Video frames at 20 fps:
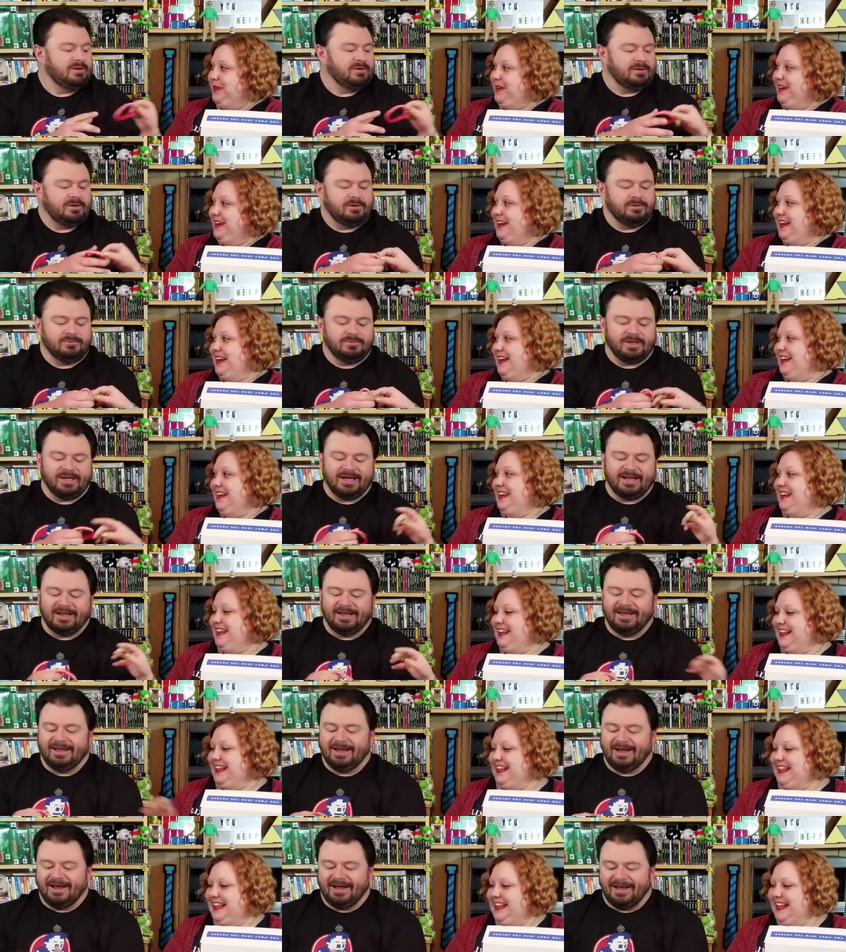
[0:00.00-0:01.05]
Speaker 1: Oh, we got
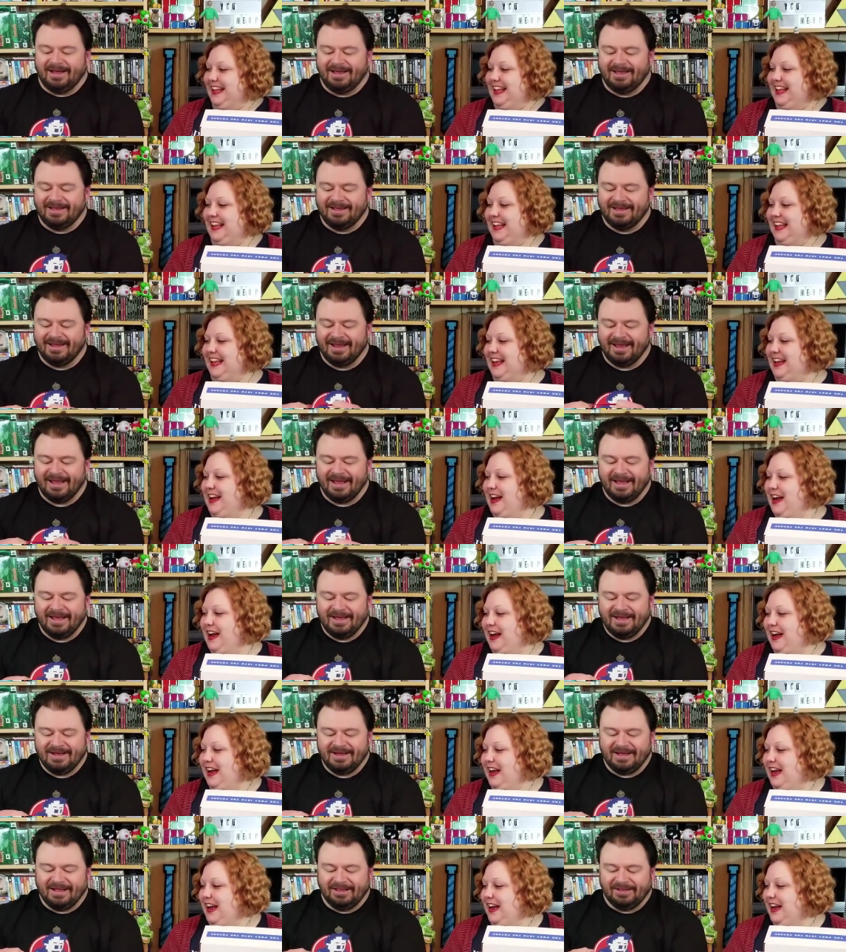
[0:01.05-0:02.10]
a
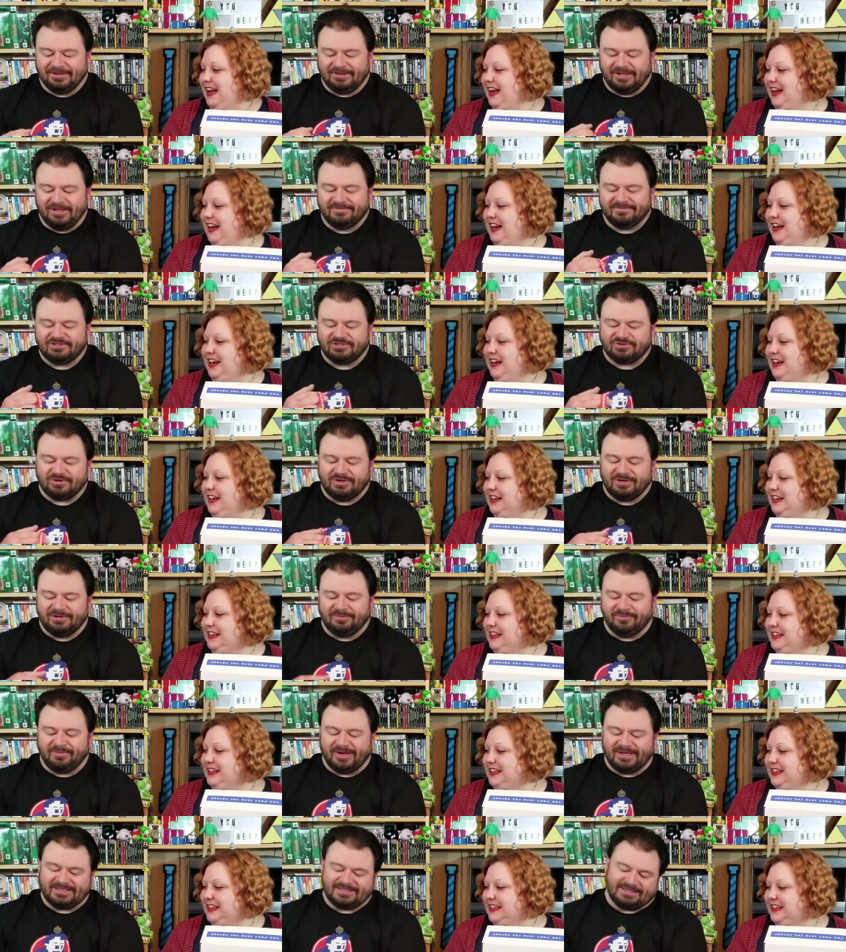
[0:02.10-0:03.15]
little Livestrong
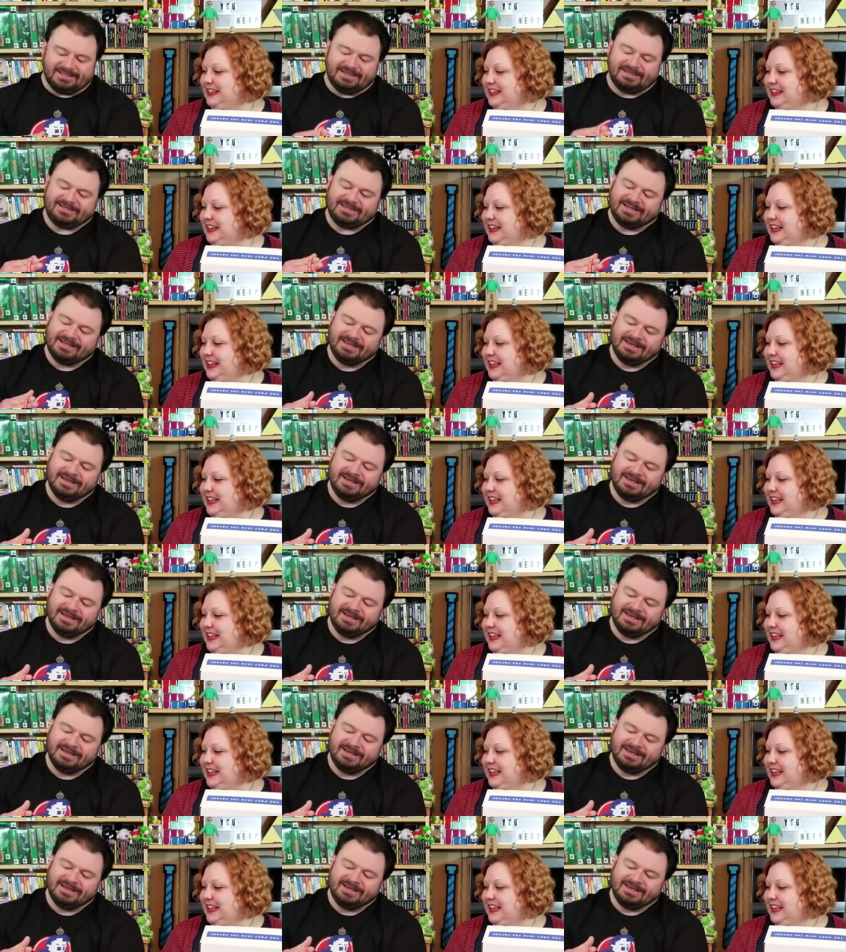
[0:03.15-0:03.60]
bracelet.